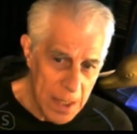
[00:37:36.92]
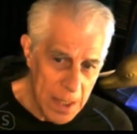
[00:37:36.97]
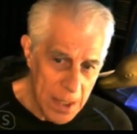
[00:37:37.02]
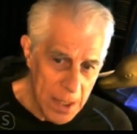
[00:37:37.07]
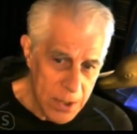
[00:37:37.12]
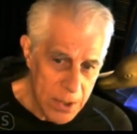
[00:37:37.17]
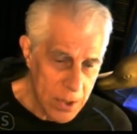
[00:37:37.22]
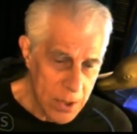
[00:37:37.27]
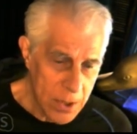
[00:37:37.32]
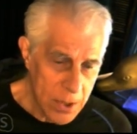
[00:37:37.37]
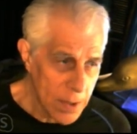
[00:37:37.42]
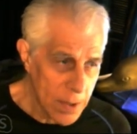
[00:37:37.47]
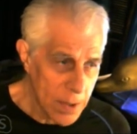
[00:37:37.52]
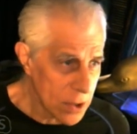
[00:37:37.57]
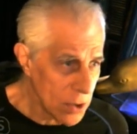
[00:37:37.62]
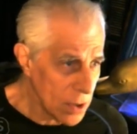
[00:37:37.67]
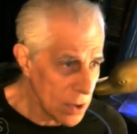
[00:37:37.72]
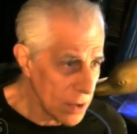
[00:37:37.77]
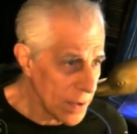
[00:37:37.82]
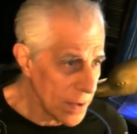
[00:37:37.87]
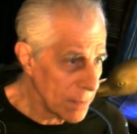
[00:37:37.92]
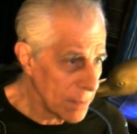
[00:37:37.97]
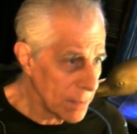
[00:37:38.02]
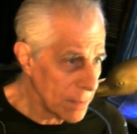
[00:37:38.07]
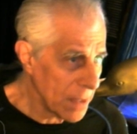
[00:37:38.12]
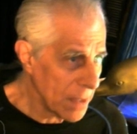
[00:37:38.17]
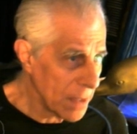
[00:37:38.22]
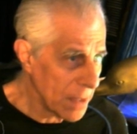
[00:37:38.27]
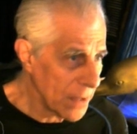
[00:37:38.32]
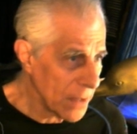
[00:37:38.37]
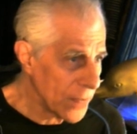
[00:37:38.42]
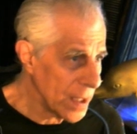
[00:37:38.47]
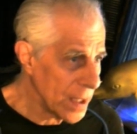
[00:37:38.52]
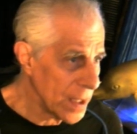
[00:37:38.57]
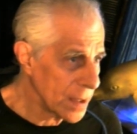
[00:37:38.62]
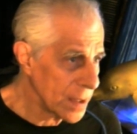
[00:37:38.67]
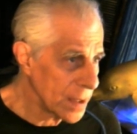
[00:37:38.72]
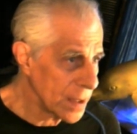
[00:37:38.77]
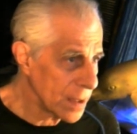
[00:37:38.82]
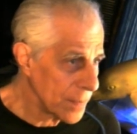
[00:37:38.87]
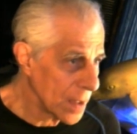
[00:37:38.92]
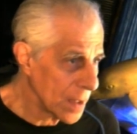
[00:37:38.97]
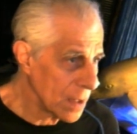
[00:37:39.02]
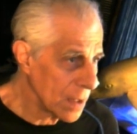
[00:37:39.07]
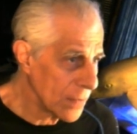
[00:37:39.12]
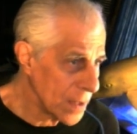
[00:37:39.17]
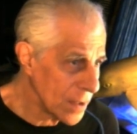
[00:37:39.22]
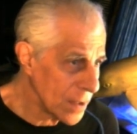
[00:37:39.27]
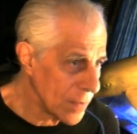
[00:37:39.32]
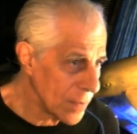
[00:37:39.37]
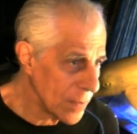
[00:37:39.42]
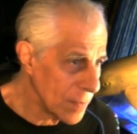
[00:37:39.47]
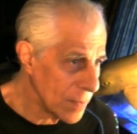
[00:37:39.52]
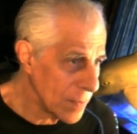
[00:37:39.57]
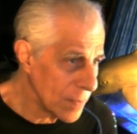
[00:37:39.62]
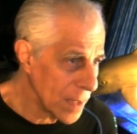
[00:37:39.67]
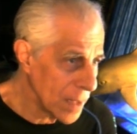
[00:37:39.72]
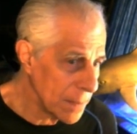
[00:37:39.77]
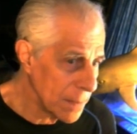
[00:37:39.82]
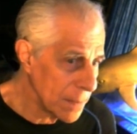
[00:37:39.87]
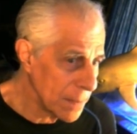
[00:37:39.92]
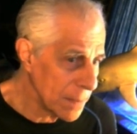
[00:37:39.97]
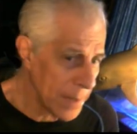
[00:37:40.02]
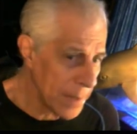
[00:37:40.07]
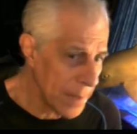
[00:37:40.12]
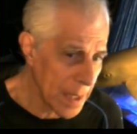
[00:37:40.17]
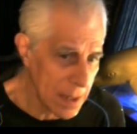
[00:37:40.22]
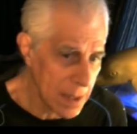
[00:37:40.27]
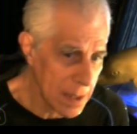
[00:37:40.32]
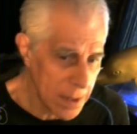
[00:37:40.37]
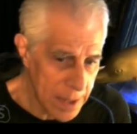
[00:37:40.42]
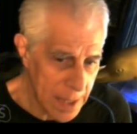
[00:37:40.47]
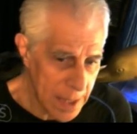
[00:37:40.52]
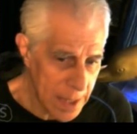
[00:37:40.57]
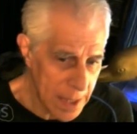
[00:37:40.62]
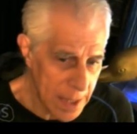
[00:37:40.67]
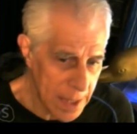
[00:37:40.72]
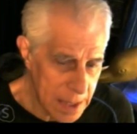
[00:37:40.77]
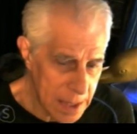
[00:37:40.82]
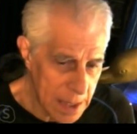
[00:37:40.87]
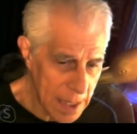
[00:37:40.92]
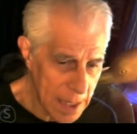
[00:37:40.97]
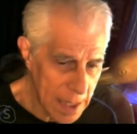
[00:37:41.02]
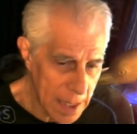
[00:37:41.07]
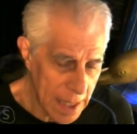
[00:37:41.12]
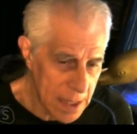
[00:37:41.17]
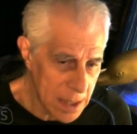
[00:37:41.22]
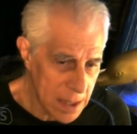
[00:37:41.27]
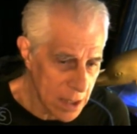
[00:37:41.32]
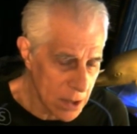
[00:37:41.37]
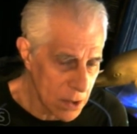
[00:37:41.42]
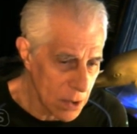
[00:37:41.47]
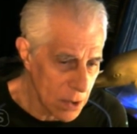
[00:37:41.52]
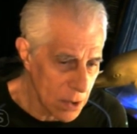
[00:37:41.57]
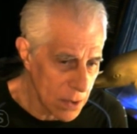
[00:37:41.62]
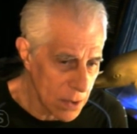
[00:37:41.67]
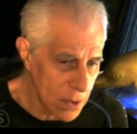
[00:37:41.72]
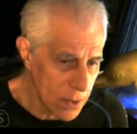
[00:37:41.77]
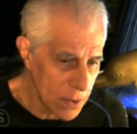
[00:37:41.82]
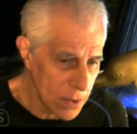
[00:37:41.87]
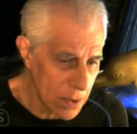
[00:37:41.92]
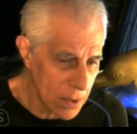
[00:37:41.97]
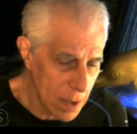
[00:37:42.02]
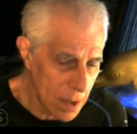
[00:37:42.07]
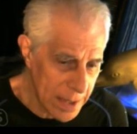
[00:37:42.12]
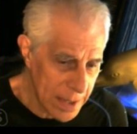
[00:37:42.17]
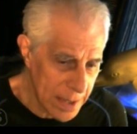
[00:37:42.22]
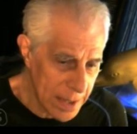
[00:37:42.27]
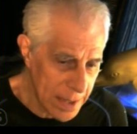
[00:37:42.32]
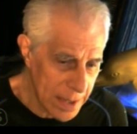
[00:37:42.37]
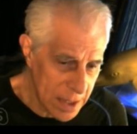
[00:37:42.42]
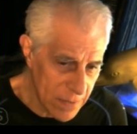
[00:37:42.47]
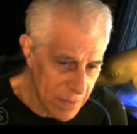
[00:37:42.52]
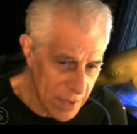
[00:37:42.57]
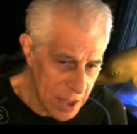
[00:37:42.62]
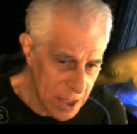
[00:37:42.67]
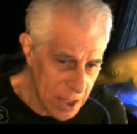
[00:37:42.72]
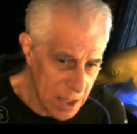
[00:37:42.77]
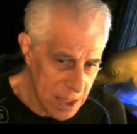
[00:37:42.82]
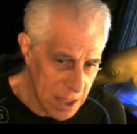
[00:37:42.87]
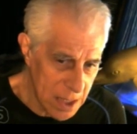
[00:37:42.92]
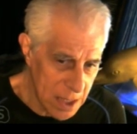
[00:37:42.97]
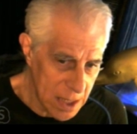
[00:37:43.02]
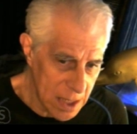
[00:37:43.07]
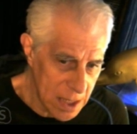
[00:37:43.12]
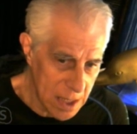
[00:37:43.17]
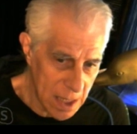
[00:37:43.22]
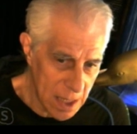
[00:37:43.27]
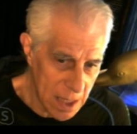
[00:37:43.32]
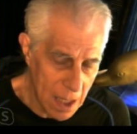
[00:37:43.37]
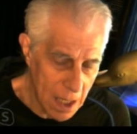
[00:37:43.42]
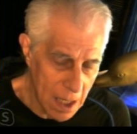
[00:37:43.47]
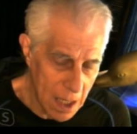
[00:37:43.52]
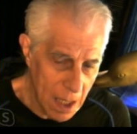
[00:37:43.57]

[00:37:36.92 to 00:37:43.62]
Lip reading: So I told my friend, a friend of mine back in the 1990s, I told her about this vision, and she said,